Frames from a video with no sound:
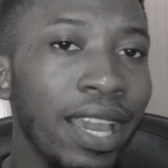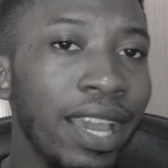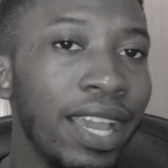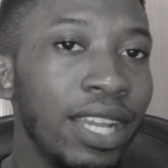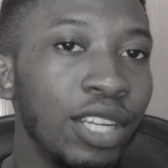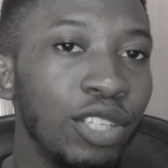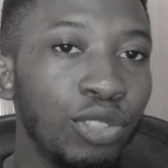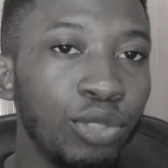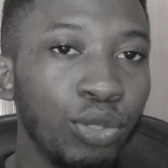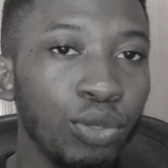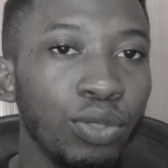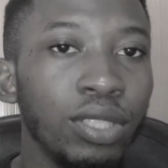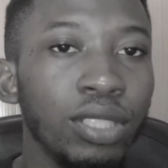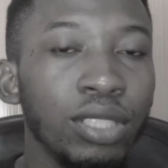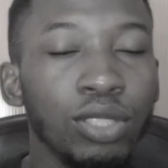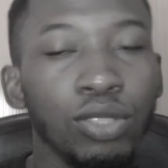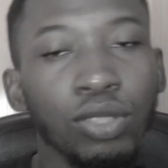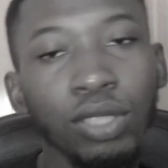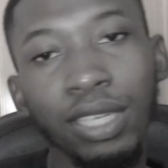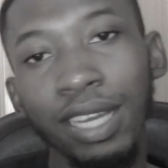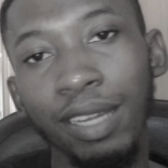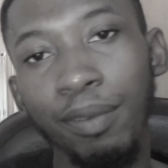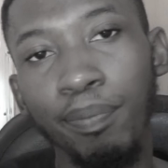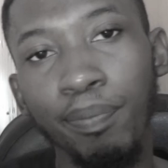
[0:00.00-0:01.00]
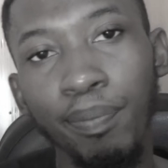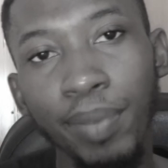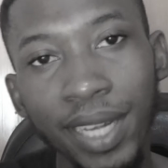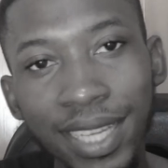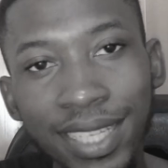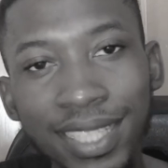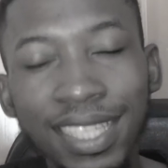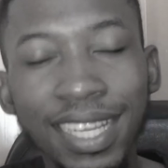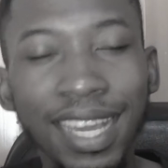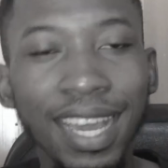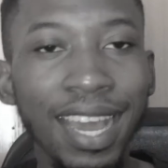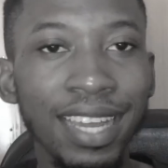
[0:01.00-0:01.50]
and through this you can
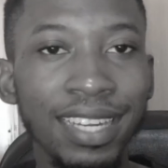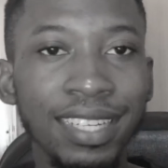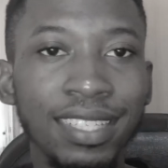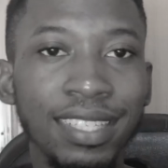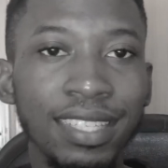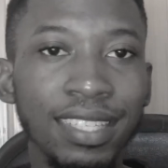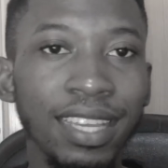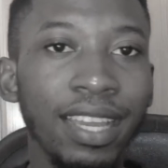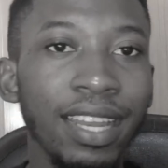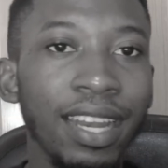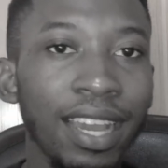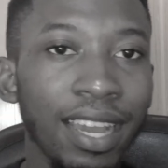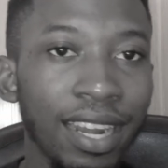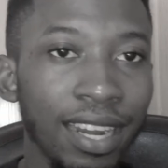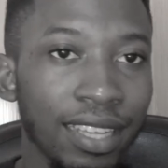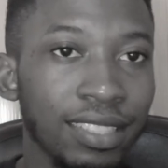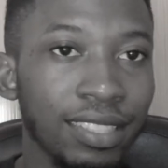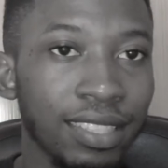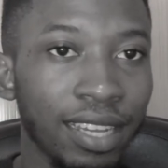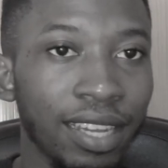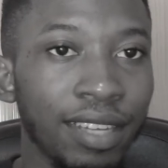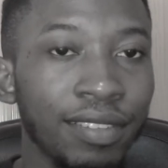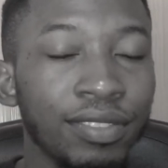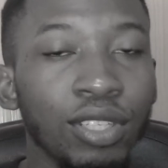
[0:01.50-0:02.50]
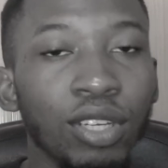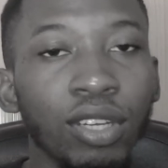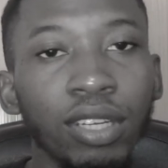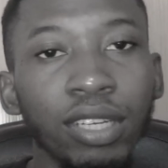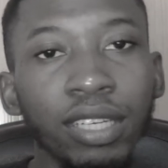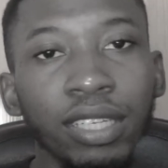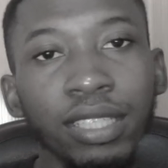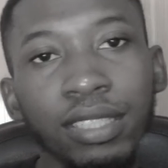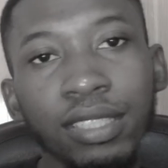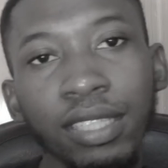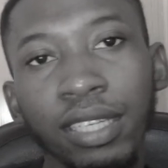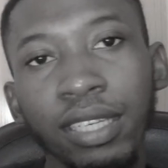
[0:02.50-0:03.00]
place ads and other stuffs
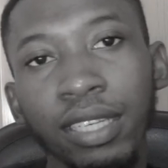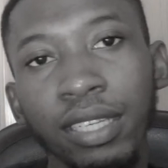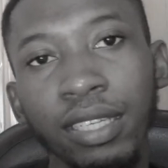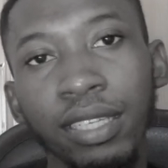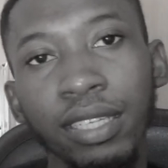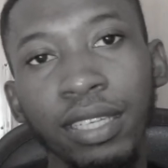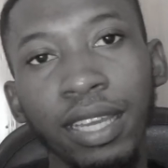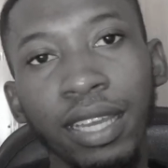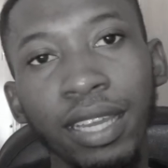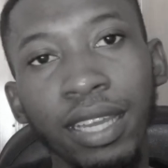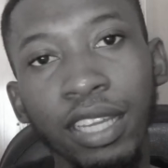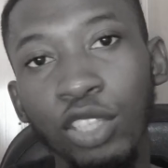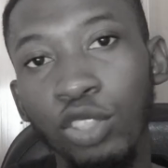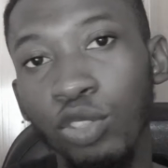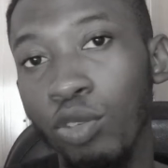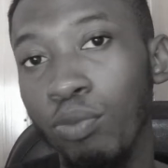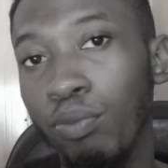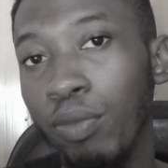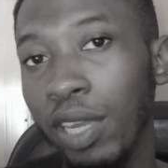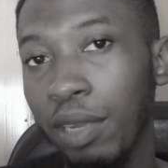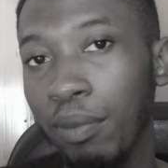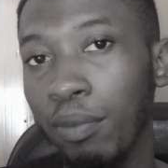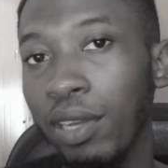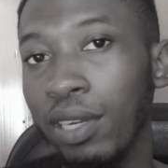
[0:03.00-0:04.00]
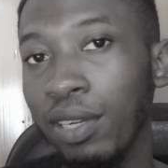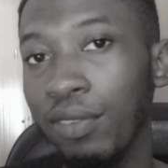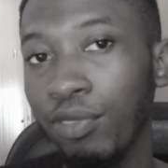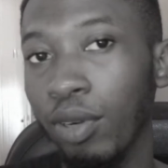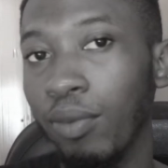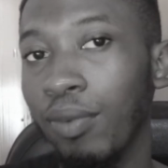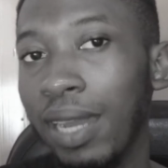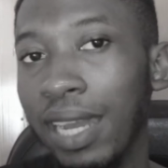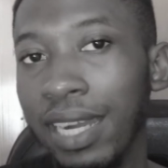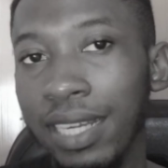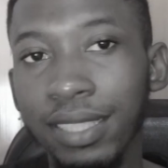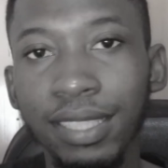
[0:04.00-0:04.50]
on it, and in the end you make money
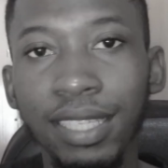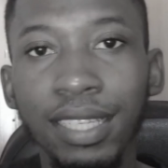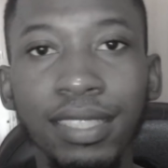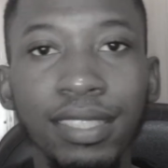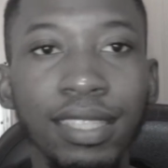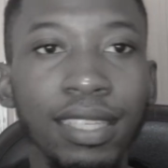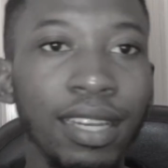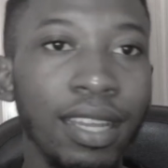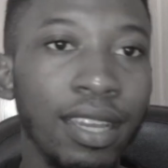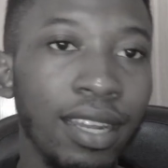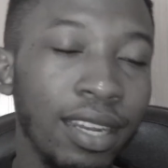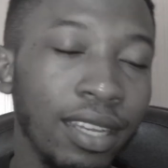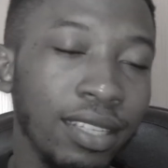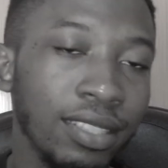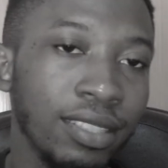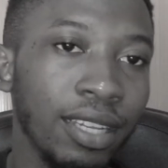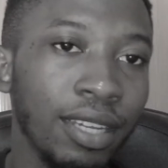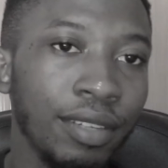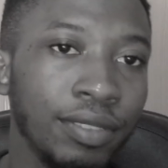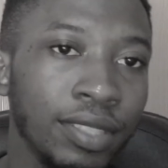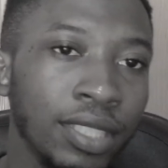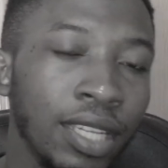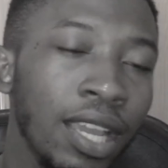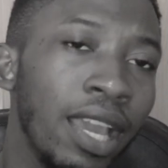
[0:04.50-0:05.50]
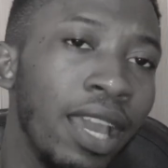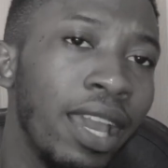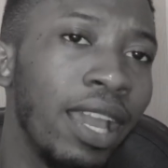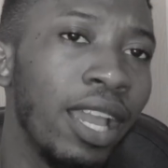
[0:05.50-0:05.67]
from AdSense and other stuffs.